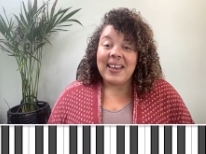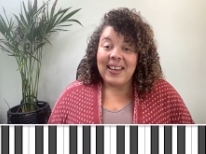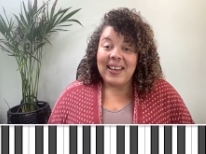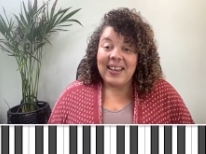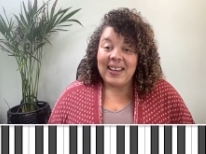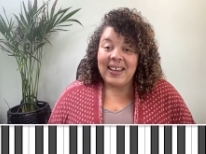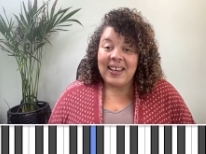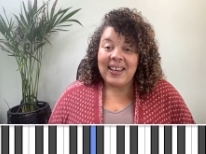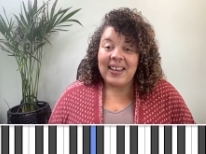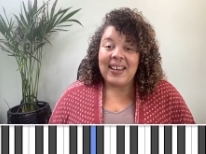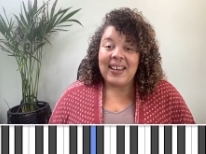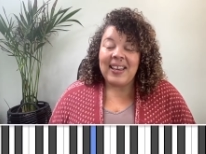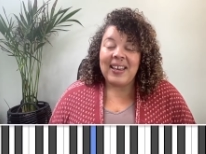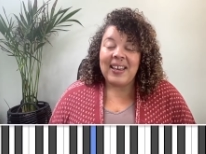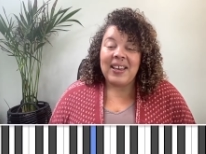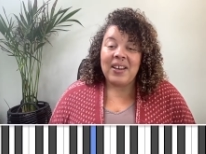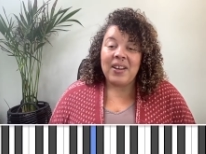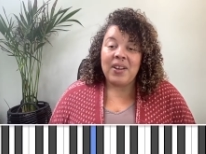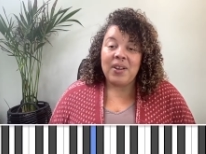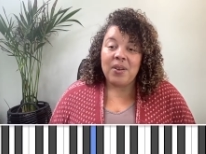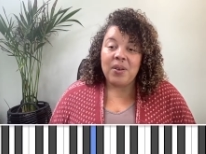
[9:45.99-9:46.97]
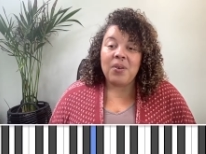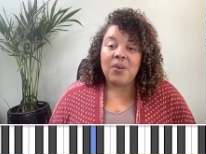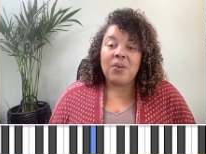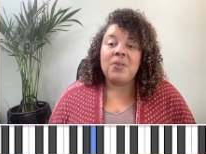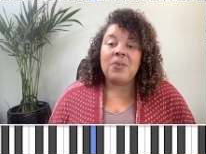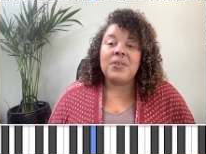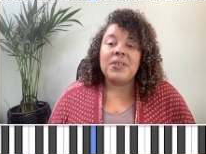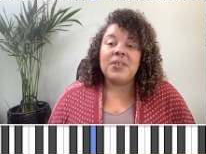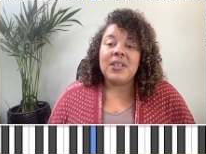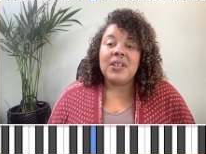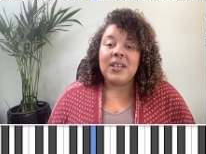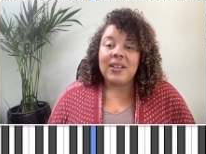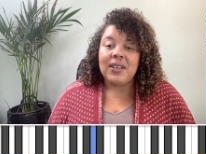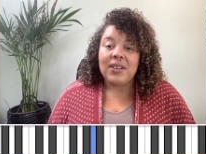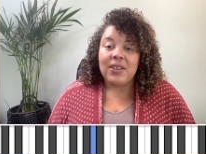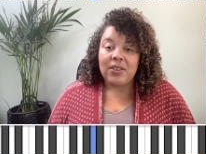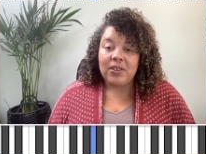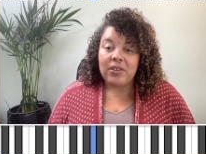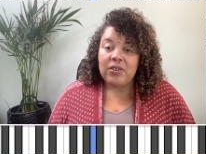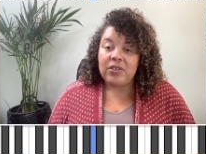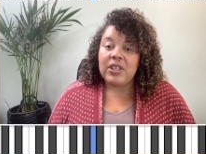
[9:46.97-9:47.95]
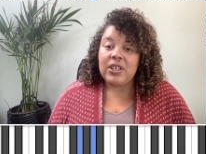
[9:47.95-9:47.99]
A,
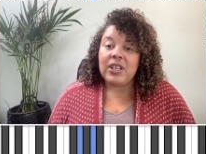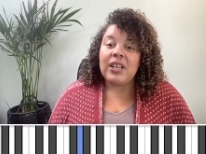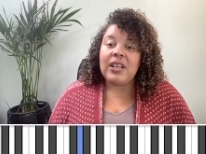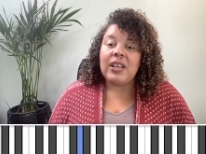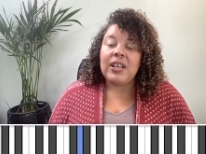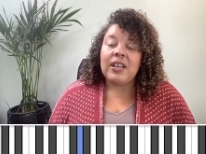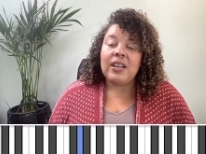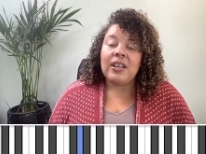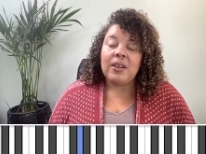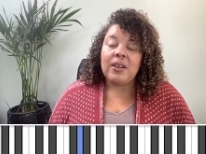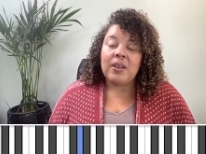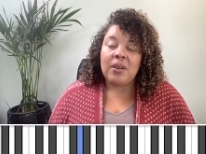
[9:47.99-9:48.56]
hold, G,